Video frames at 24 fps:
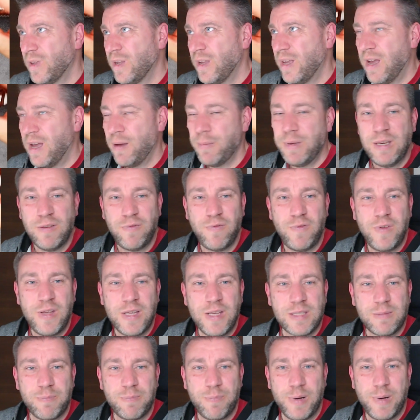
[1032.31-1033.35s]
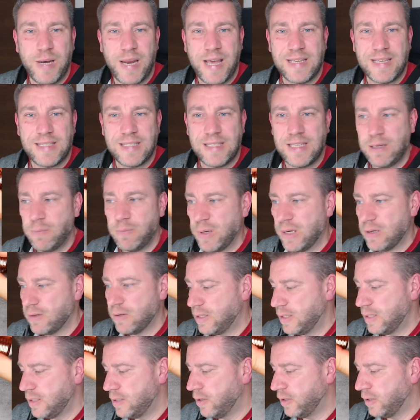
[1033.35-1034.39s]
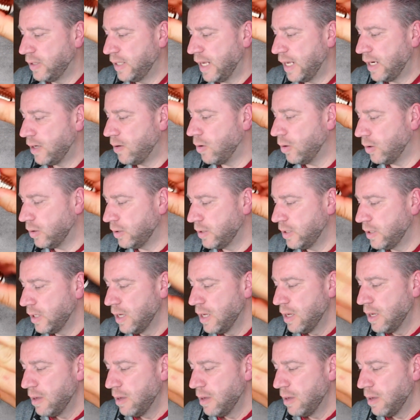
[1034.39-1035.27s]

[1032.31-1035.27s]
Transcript: I mean, it feels plastic because it's not that cold,